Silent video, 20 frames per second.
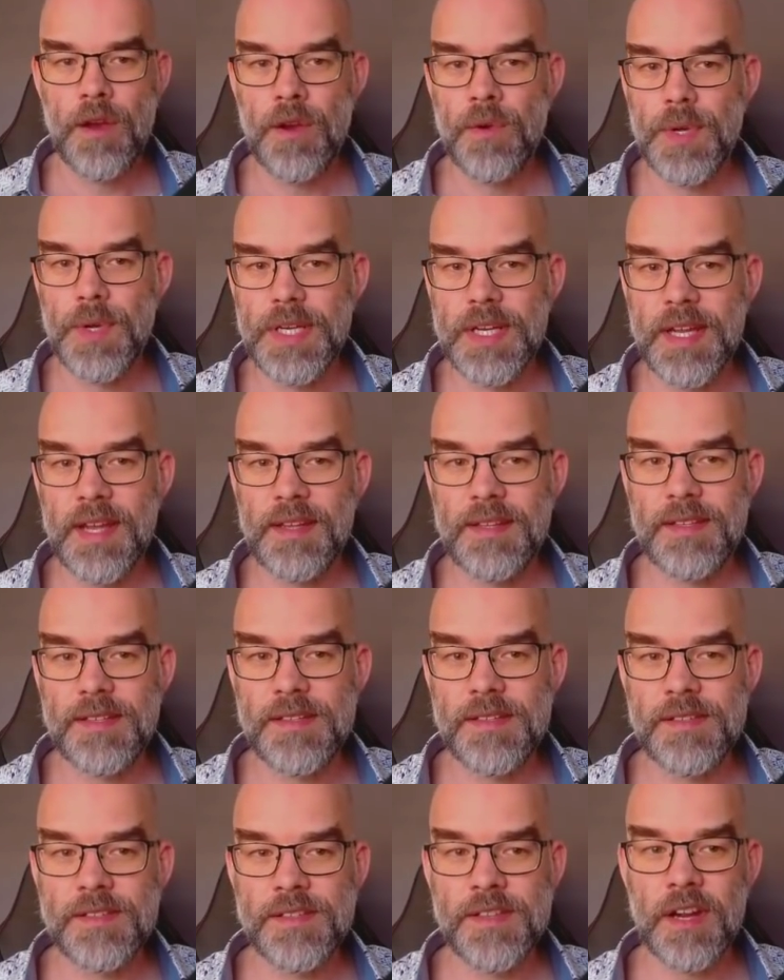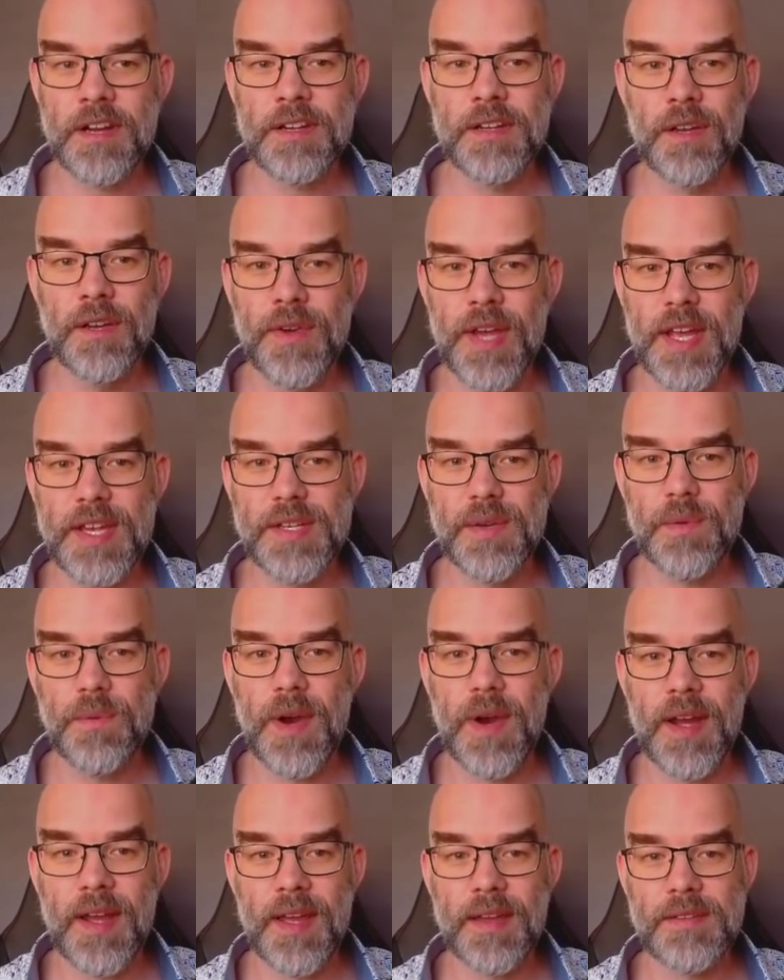We can start location
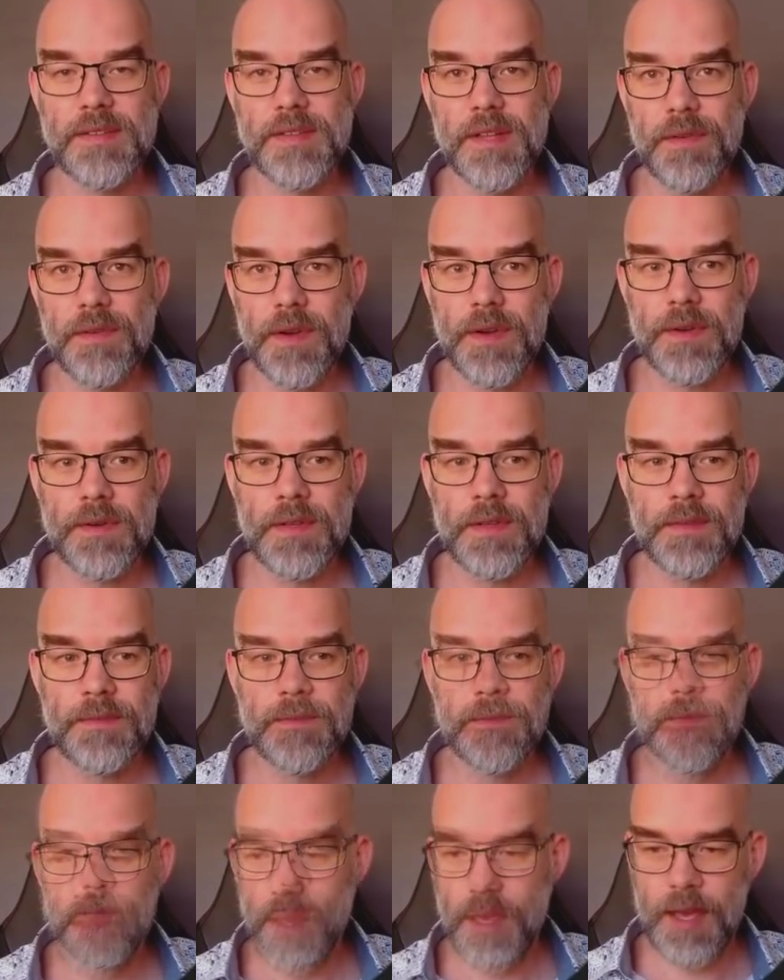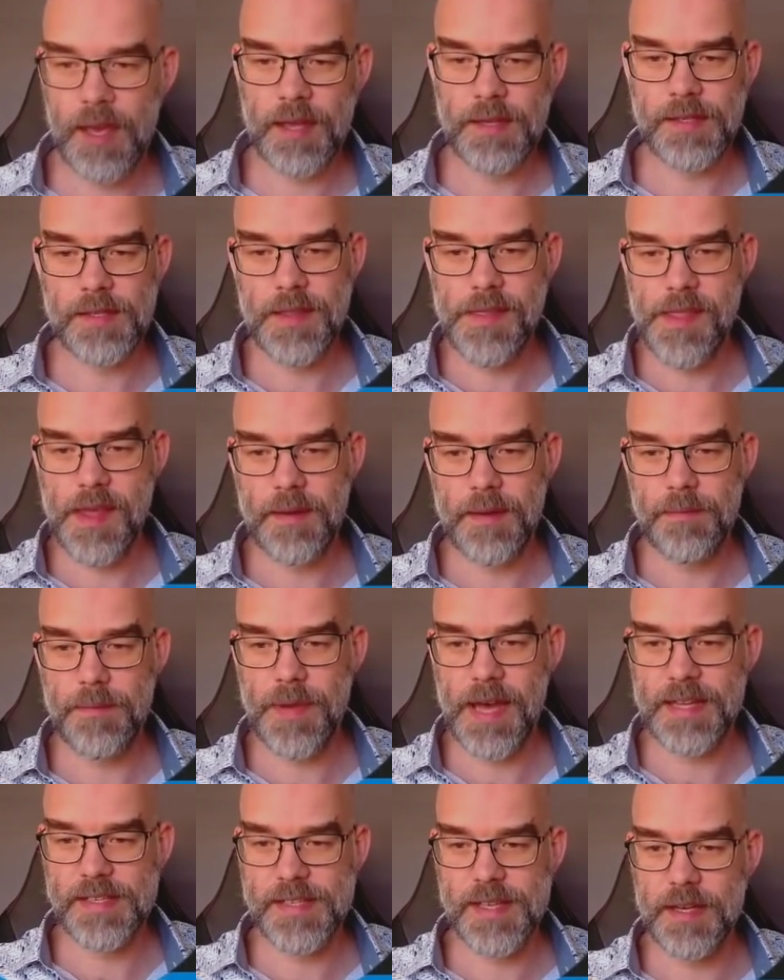Y at 0 and then
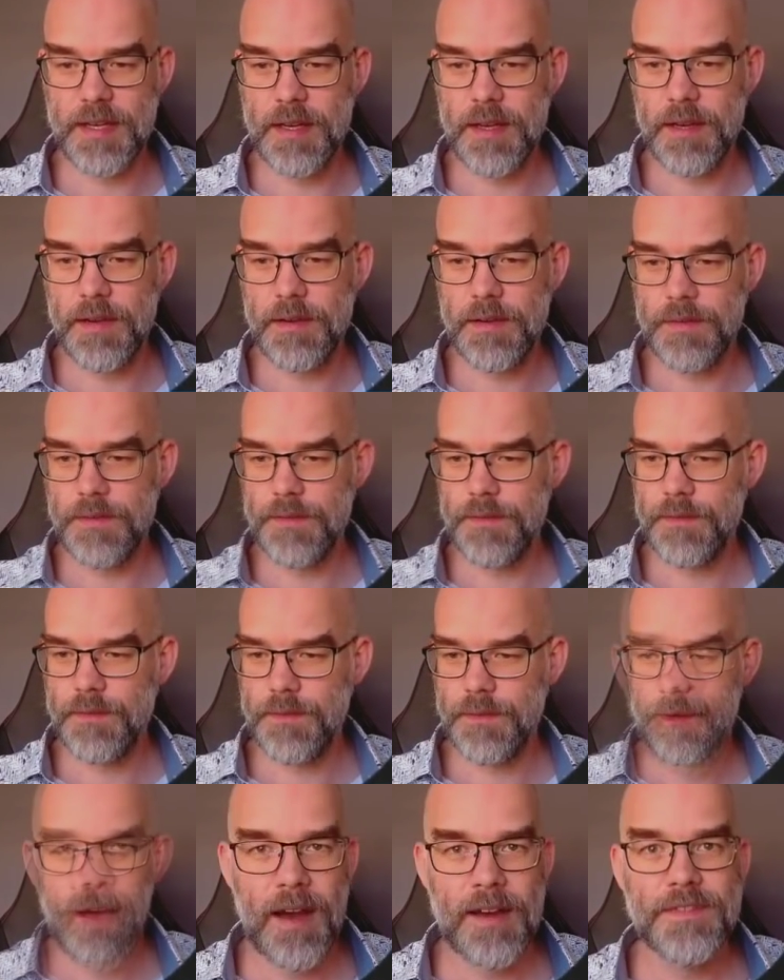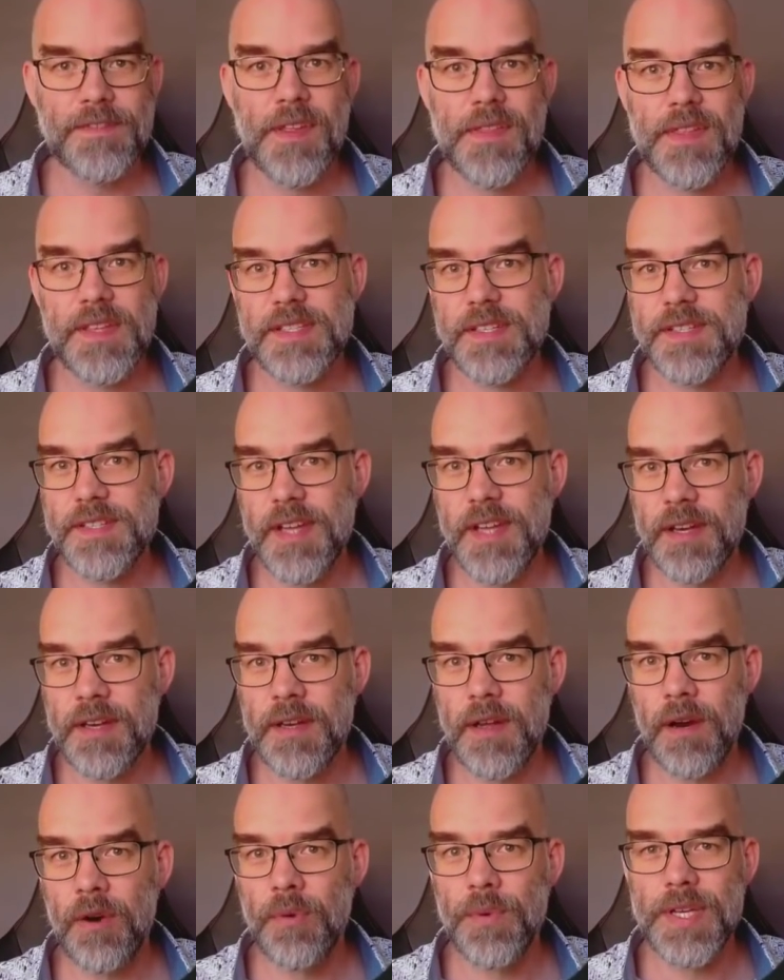pass that here. After this is done,
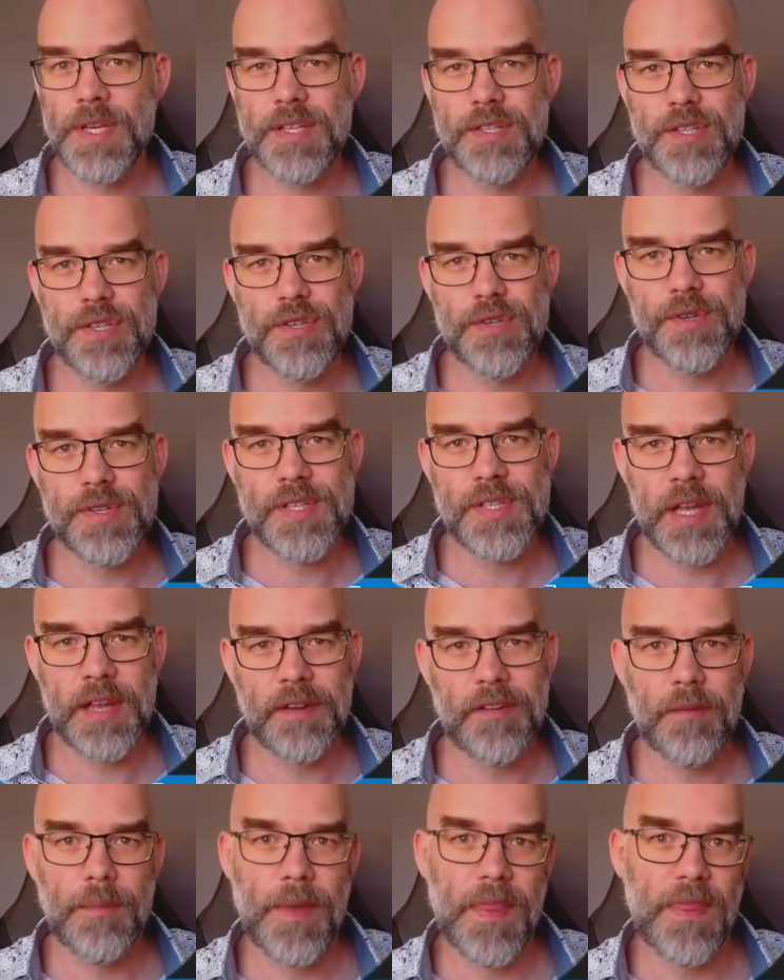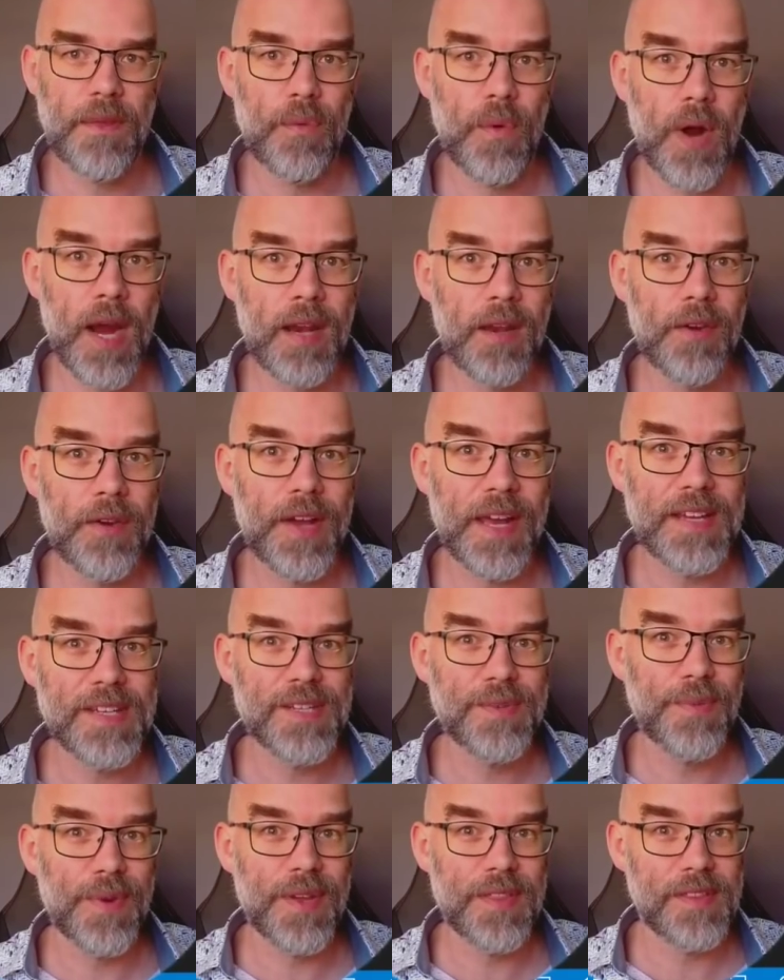all we need to do is increment the Y
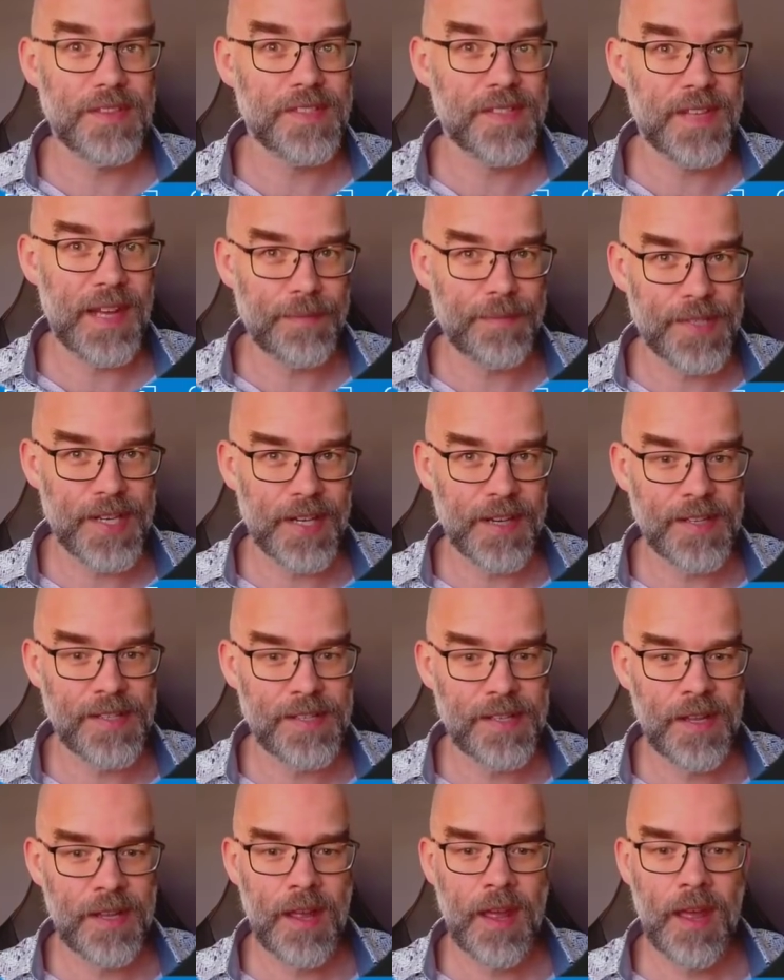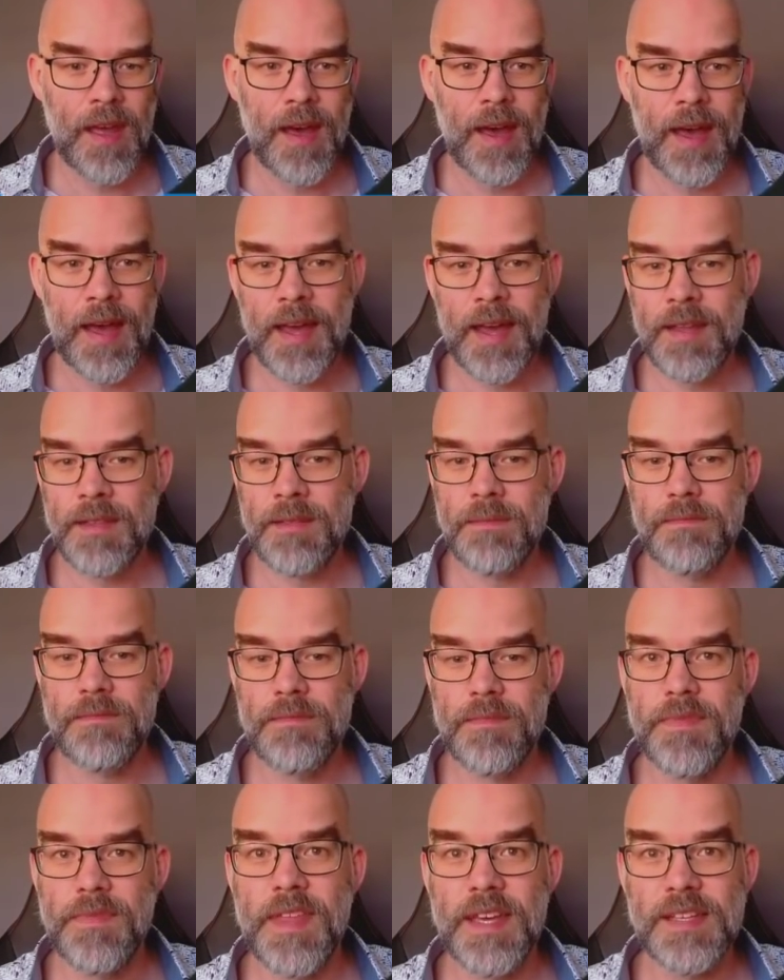location with the step size, and
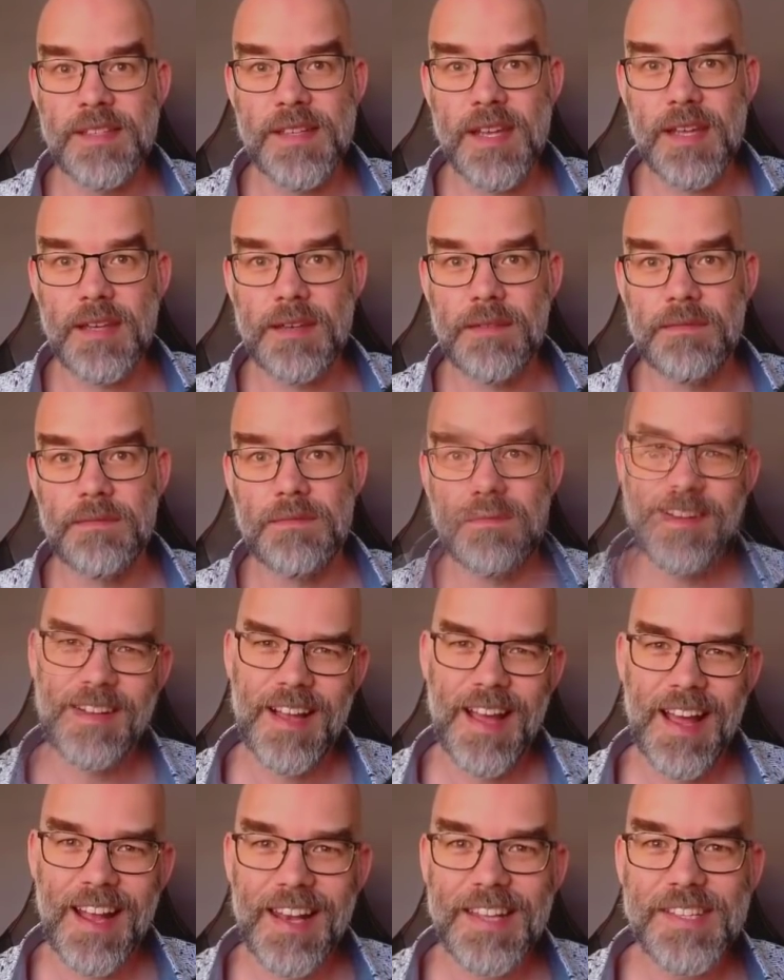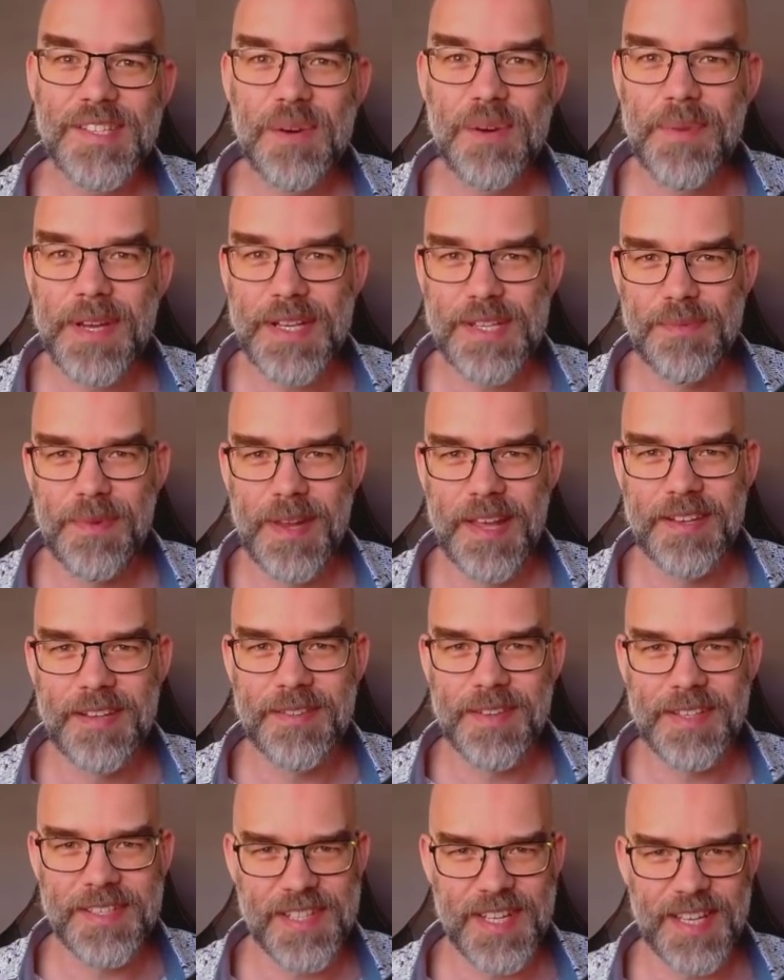that's it. Let's go back to
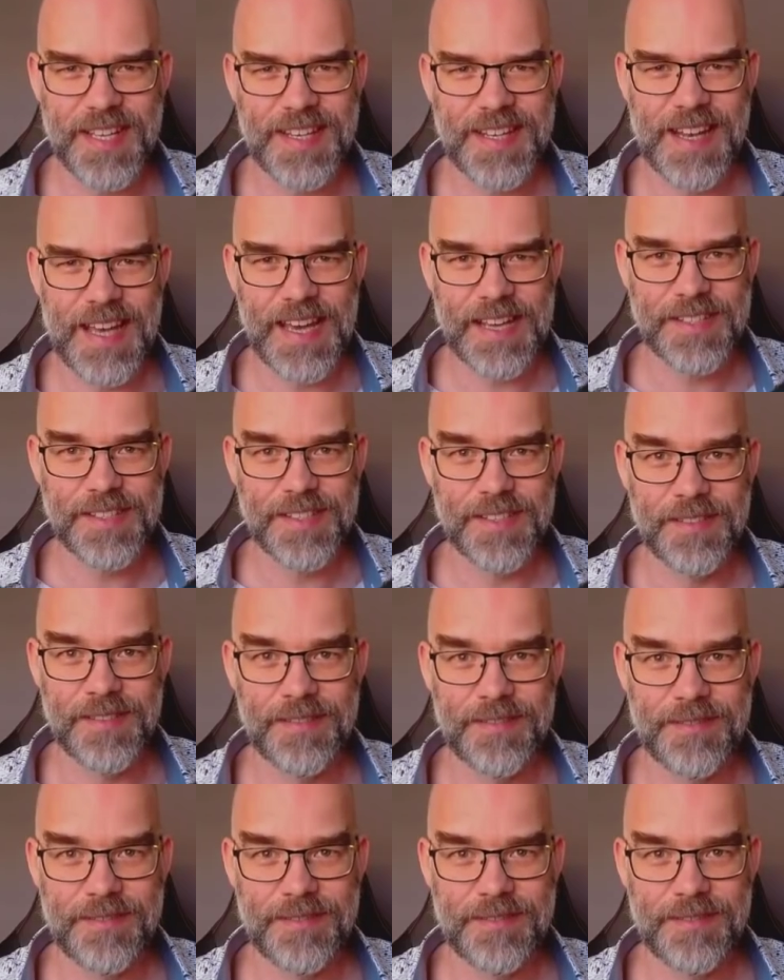Blender and see it in action.